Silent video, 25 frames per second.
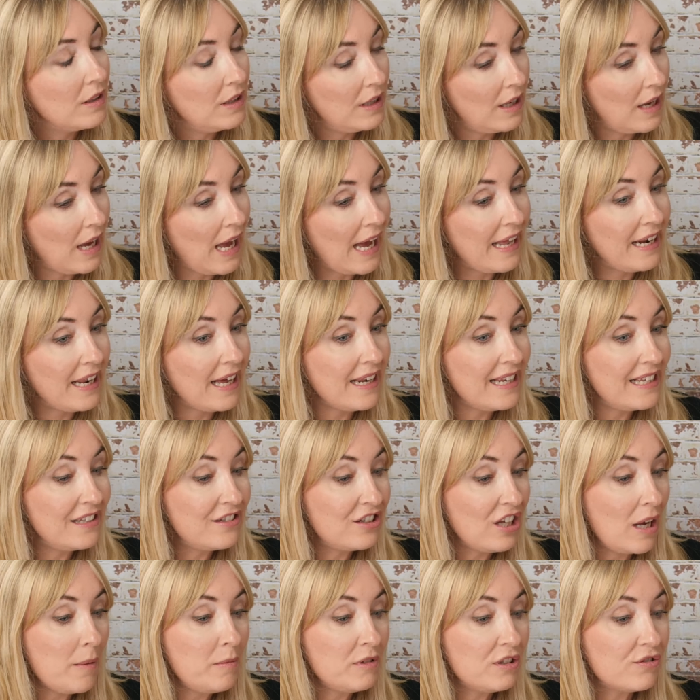Yeah, and in
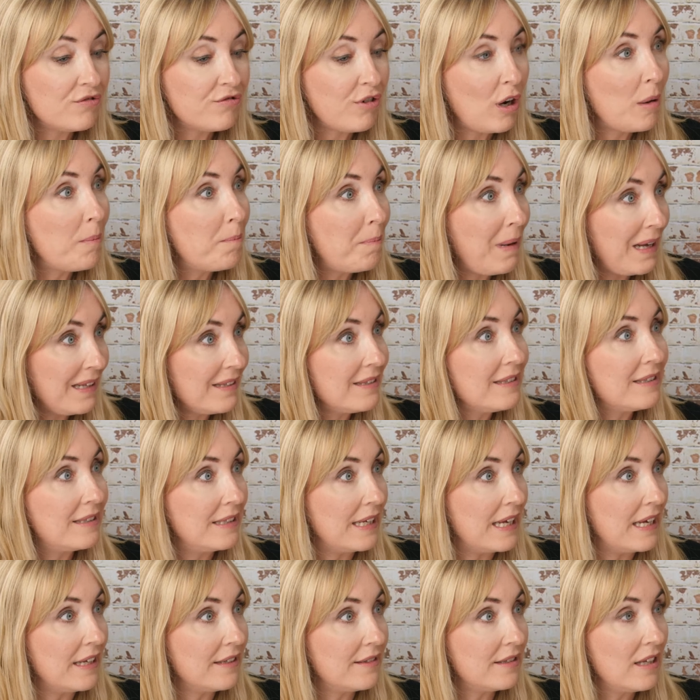terms of
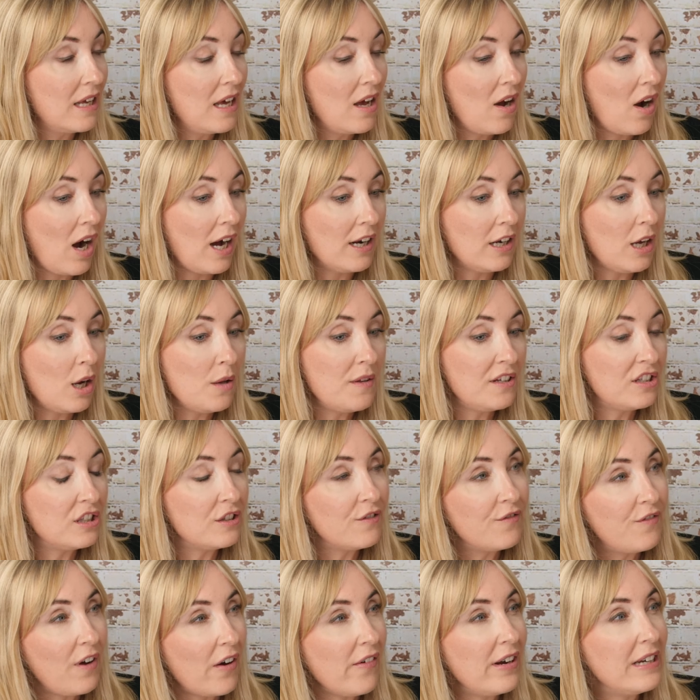robustness, I know this
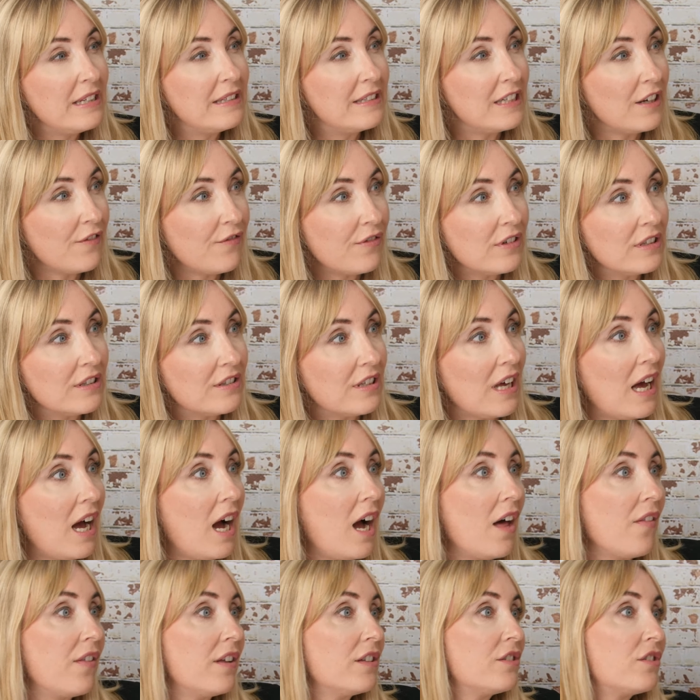is very different to
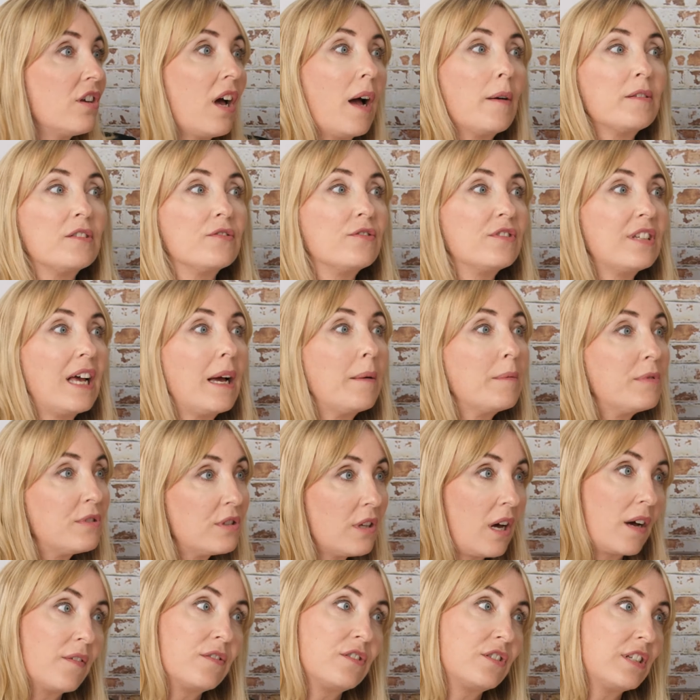other types of taps
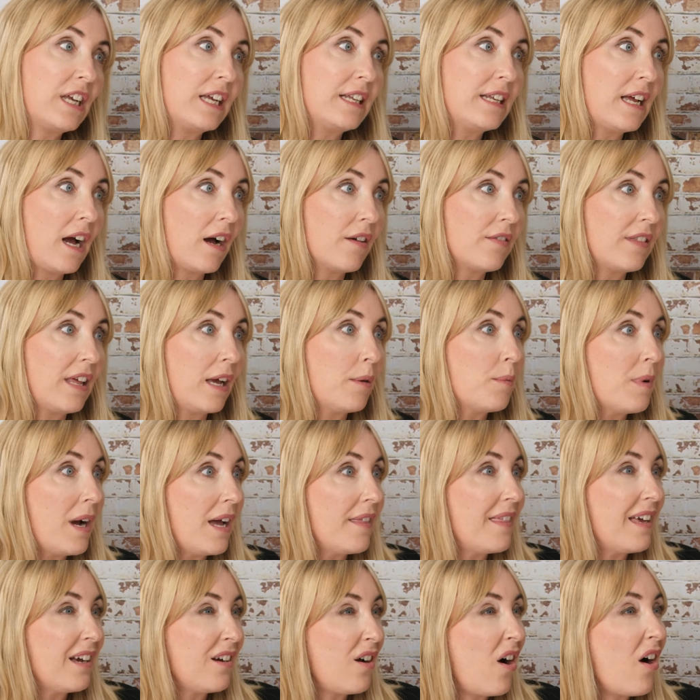that I've seen out there where
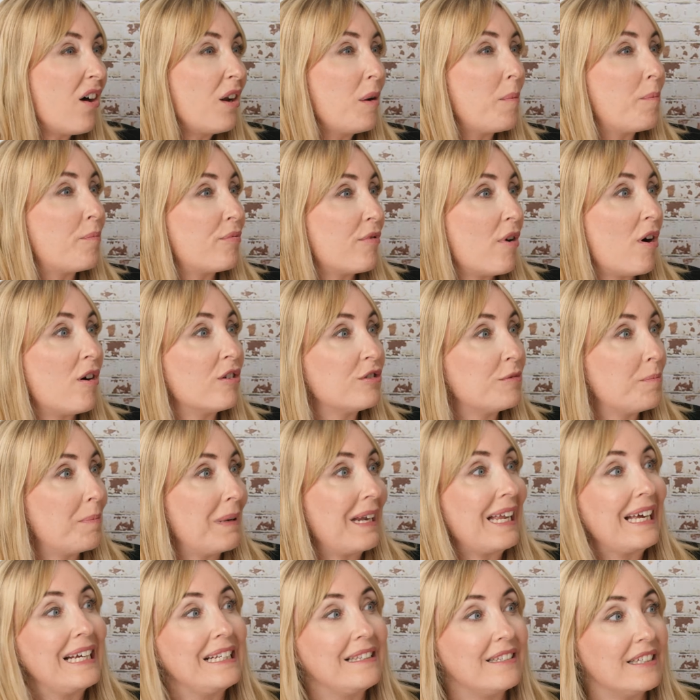they're kind of brass
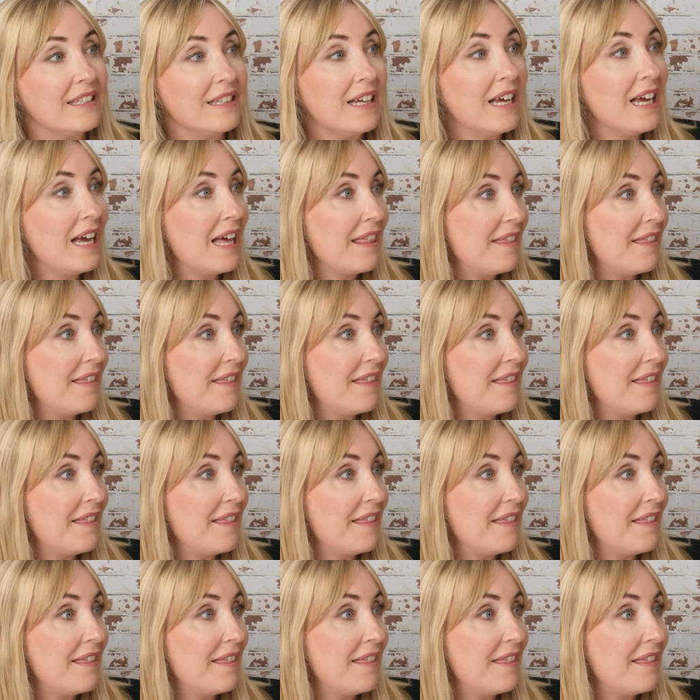plated.